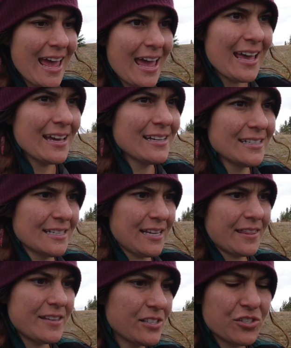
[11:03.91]
and
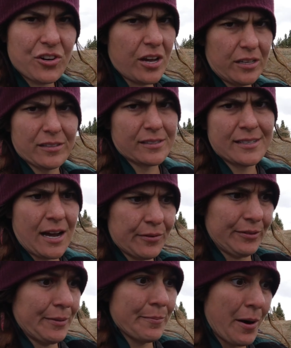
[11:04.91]
this trail is not
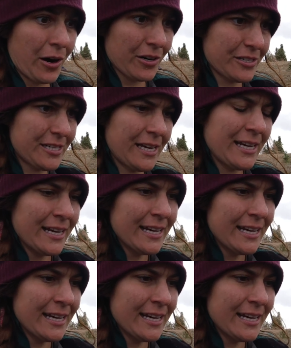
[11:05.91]
really marked.